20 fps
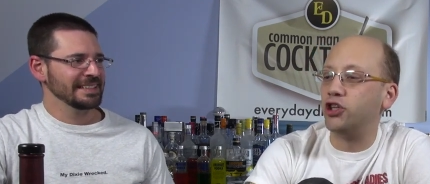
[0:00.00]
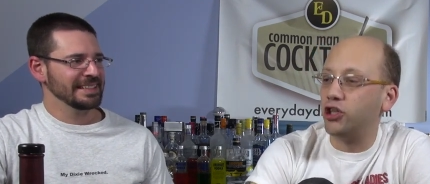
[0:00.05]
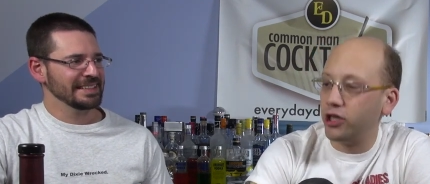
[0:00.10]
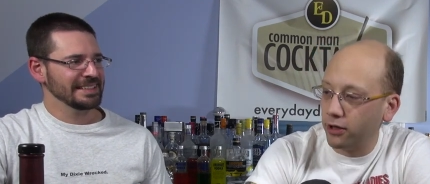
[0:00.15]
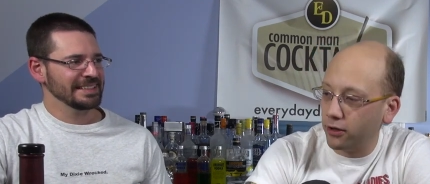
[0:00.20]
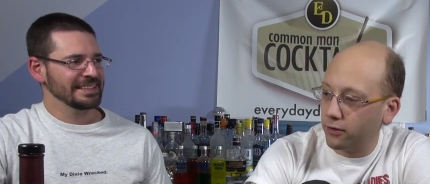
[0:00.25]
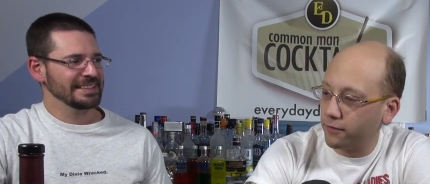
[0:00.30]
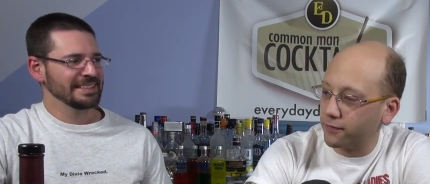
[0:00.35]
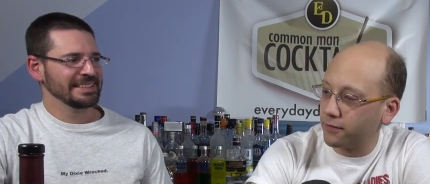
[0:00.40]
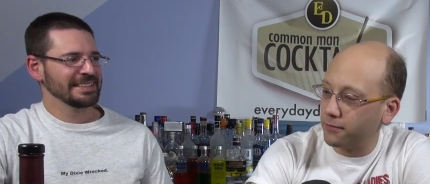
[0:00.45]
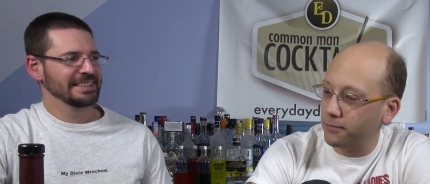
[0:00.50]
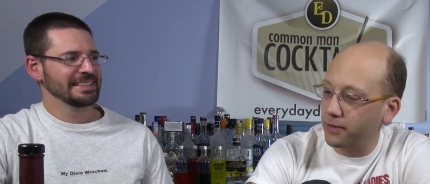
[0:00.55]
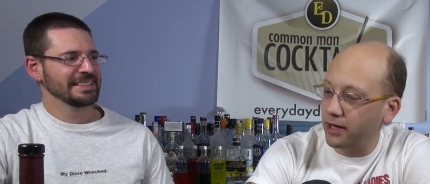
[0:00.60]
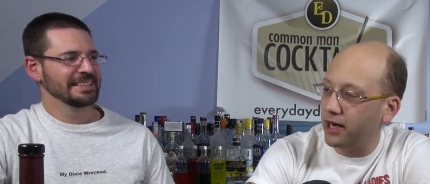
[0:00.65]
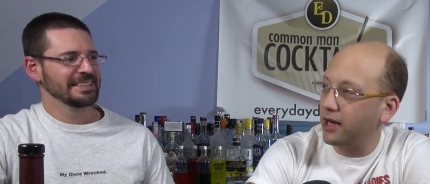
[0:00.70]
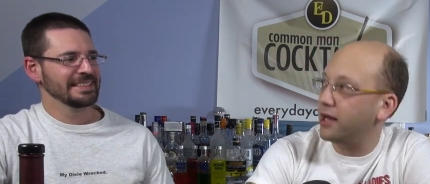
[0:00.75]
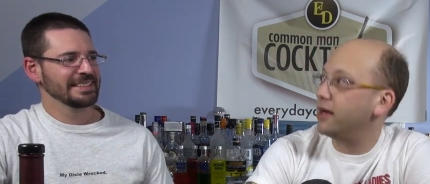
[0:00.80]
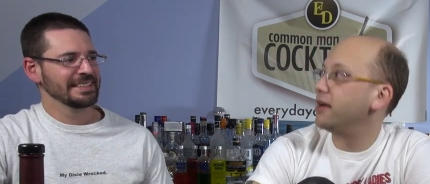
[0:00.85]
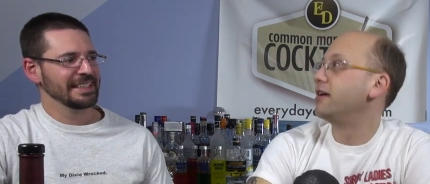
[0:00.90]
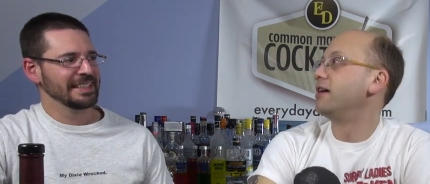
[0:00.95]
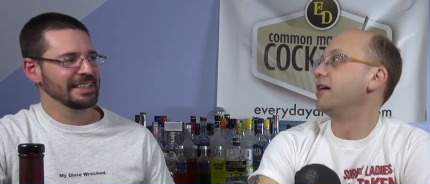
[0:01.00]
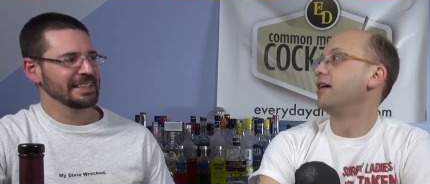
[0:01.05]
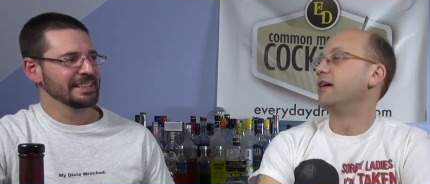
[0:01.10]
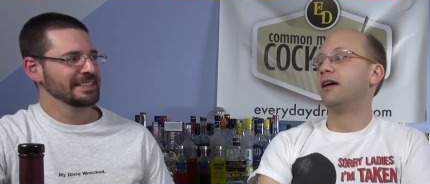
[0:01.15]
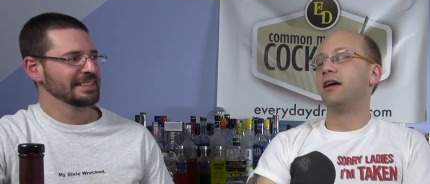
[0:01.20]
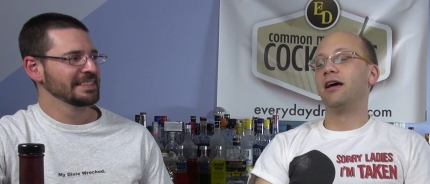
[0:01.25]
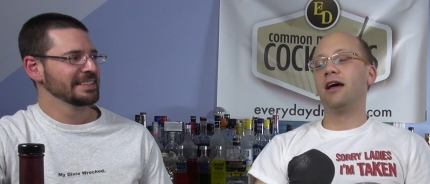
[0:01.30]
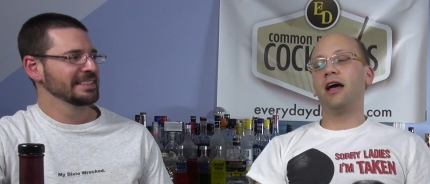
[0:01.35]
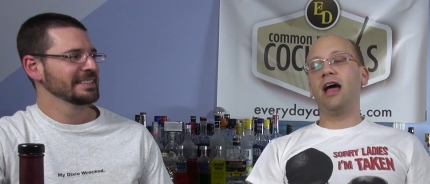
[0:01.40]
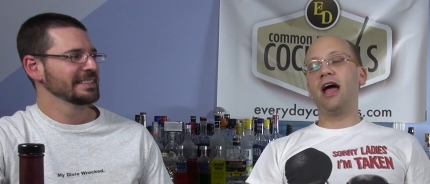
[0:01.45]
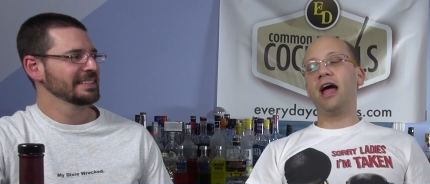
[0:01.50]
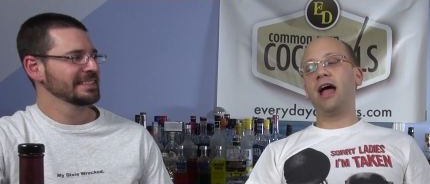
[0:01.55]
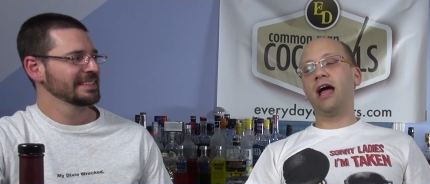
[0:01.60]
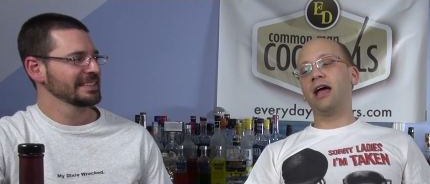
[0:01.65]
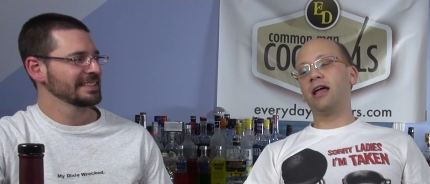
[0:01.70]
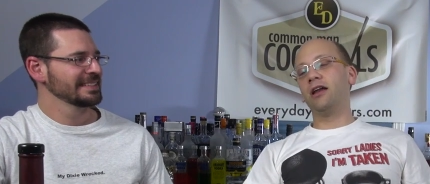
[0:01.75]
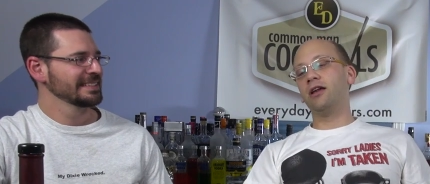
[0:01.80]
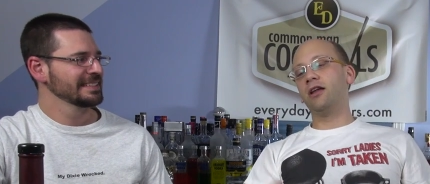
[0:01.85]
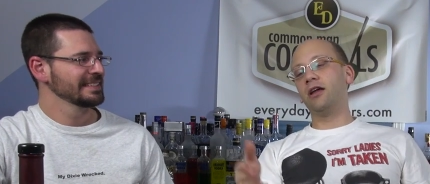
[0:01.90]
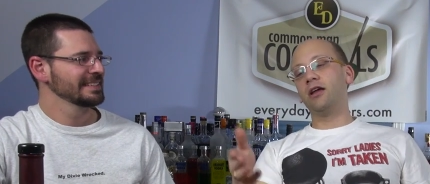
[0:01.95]
Speaker 1: chill for a minute. Yeah.
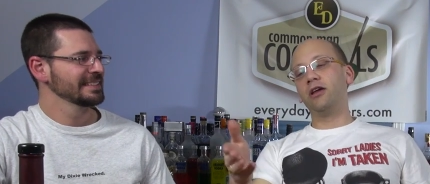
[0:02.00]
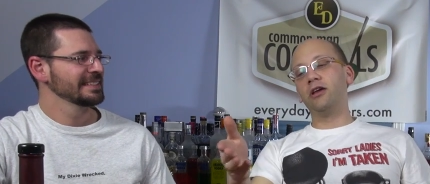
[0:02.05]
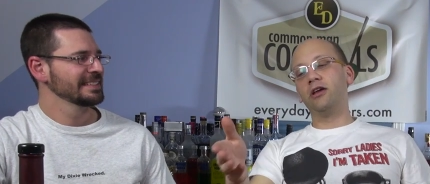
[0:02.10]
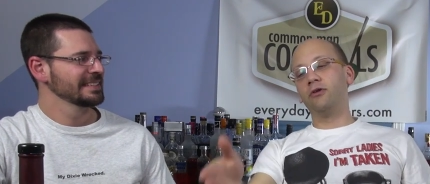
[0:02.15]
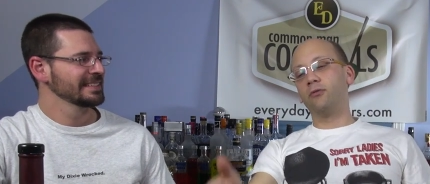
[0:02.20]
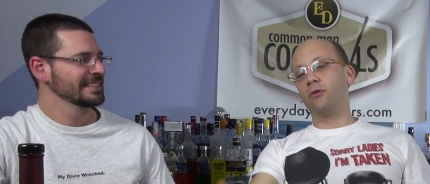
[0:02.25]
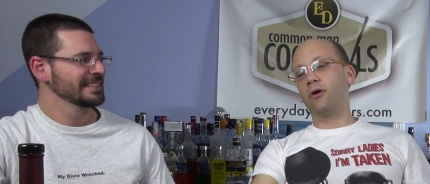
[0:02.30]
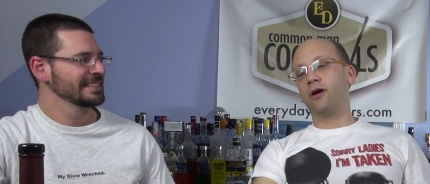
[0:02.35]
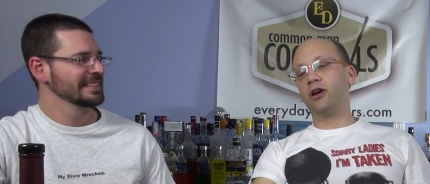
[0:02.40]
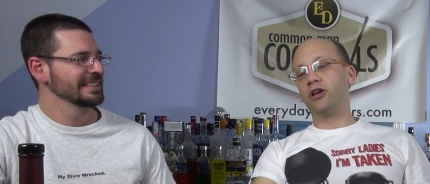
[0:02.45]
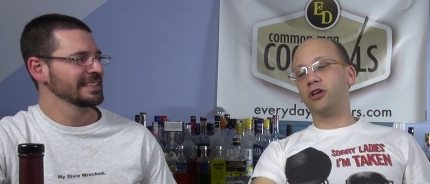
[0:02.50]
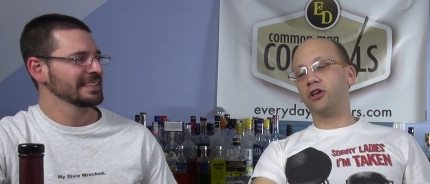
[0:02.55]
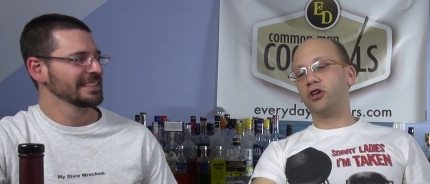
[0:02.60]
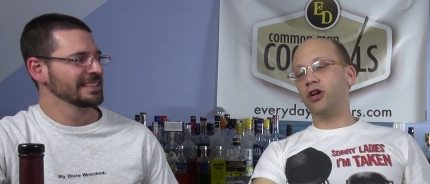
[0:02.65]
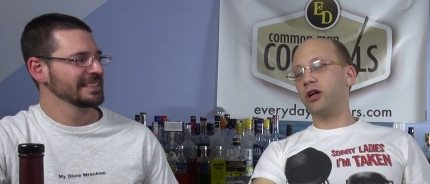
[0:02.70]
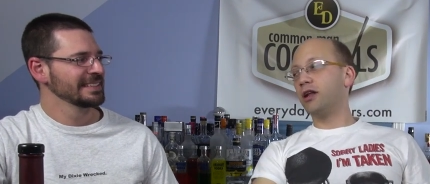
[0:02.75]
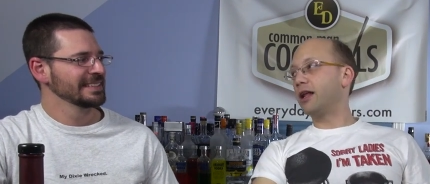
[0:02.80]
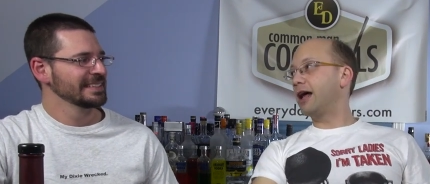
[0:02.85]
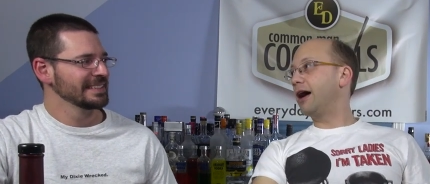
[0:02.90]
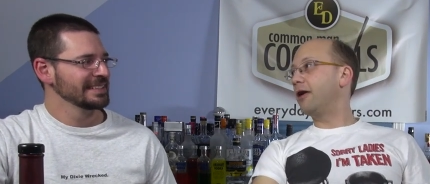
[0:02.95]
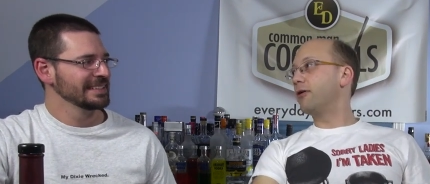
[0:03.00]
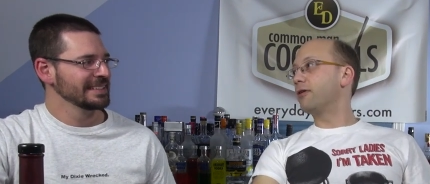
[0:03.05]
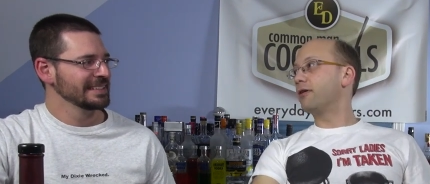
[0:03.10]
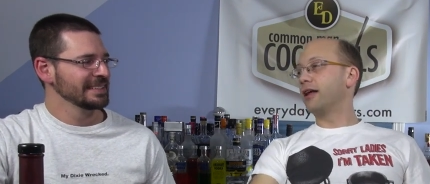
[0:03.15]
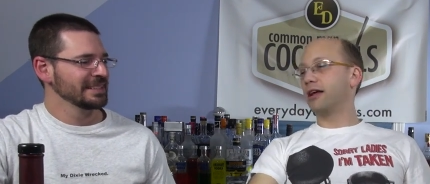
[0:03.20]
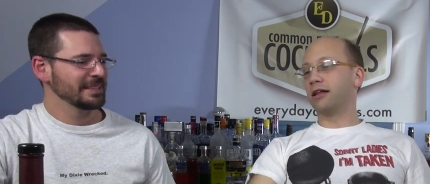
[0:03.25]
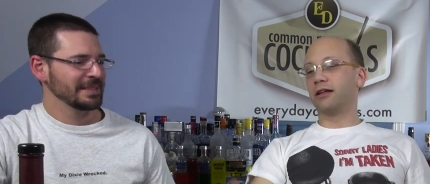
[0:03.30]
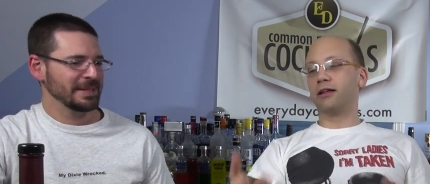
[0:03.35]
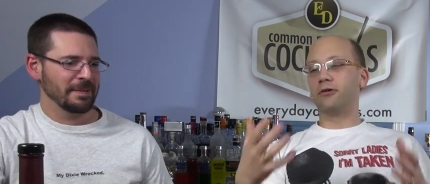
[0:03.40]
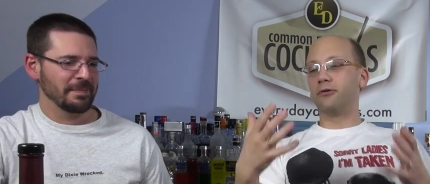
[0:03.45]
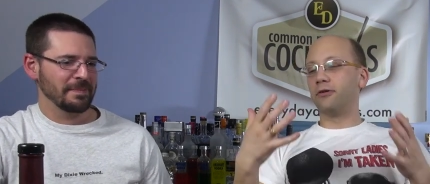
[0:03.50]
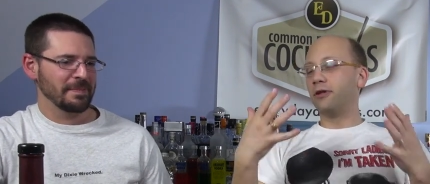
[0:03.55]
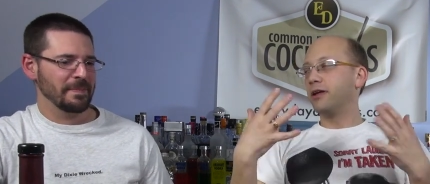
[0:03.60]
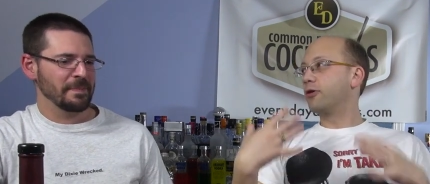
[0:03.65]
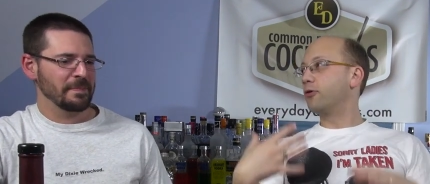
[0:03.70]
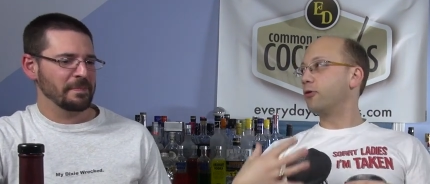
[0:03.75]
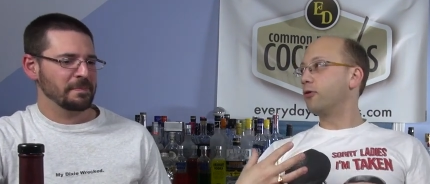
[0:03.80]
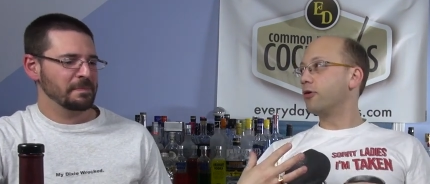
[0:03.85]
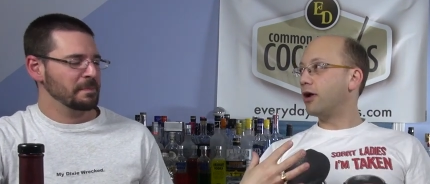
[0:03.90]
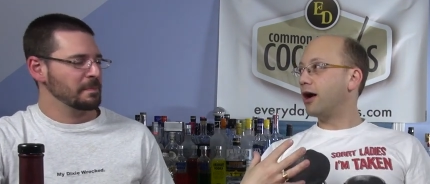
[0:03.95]
And you want to chill out, like literally
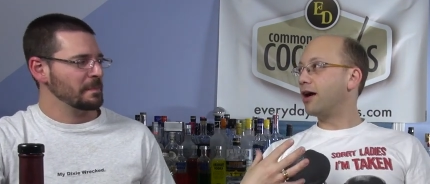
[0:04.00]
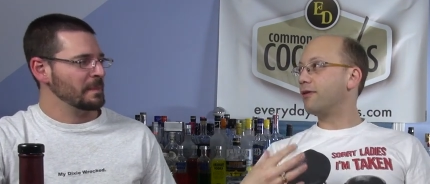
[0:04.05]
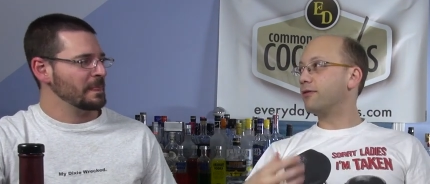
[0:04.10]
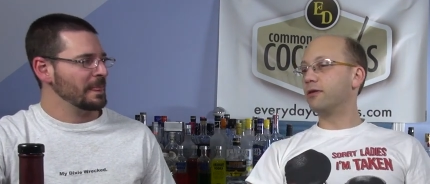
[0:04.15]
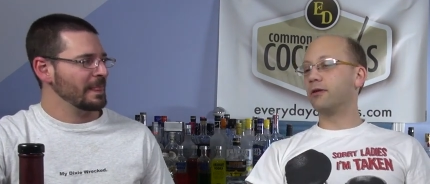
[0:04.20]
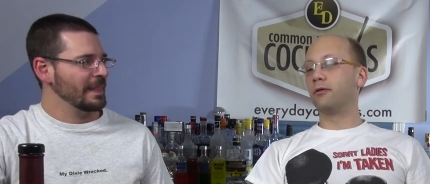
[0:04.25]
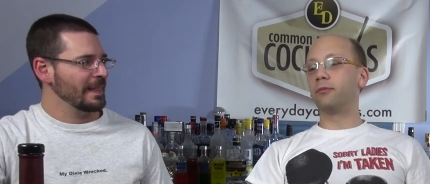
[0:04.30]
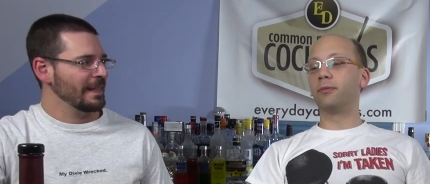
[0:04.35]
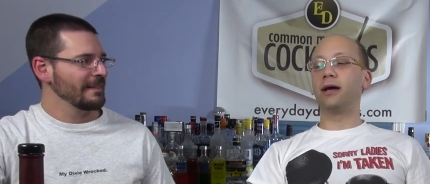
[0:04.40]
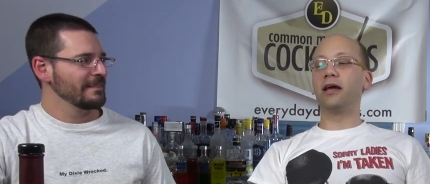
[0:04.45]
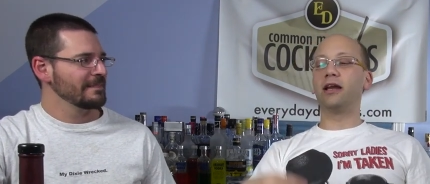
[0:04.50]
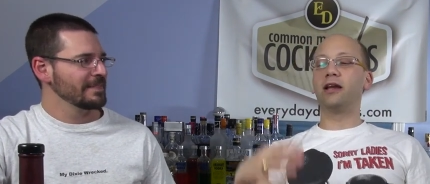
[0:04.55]
cool off a little bit.